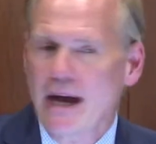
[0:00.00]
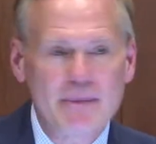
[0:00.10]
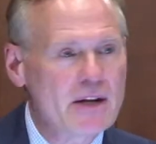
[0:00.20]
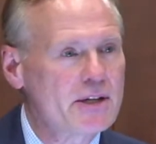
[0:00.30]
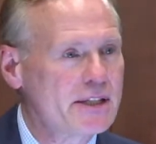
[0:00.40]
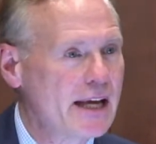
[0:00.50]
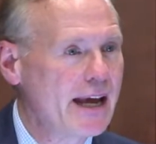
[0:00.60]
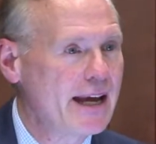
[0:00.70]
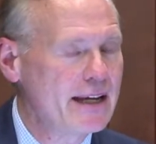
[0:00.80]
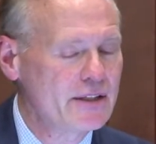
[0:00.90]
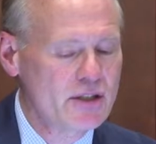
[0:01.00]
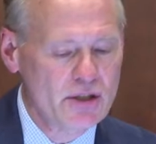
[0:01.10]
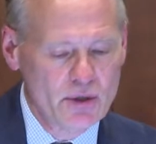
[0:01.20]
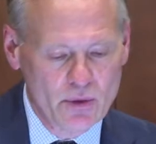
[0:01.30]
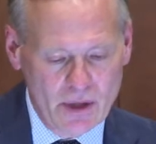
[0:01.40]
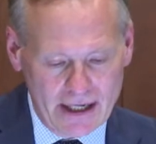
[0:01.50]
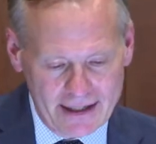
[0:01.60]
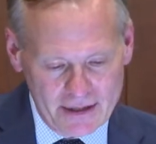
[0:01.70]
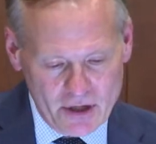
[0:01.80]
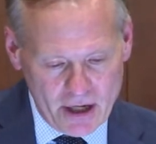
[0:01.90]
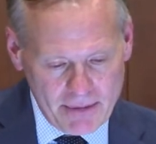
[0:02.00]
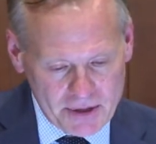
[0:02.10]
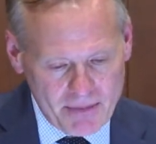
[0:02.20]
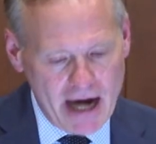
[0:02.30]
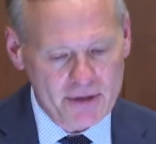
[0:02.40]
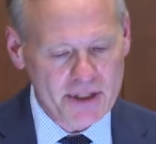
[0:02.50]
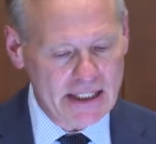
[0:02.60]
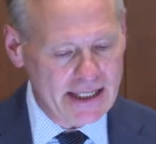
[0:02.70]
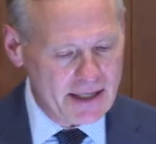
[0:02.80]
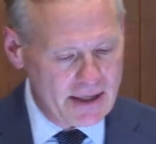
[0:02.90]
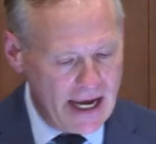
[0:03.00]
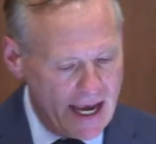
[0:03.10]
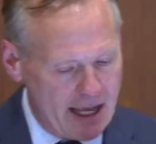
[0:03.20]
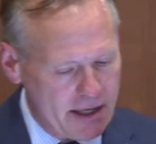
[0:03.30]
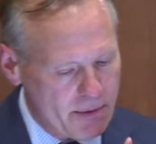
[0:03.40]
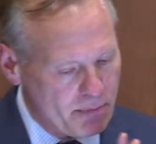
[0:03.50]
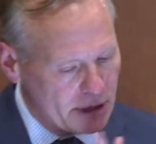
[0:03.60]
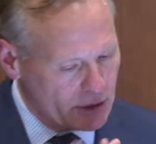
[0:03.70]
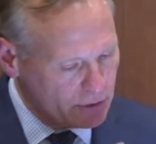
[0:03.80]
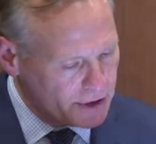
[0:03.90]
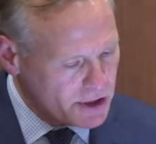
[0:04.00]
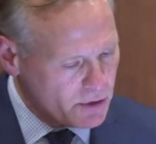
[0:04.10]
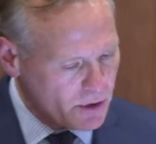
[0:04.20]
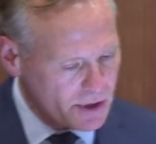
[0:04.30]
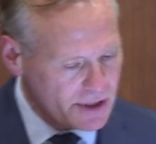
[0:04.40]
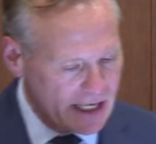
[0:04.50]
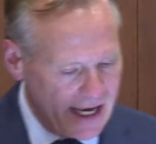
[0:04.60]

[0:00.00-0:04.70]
here today to talk about democracy and political discourse,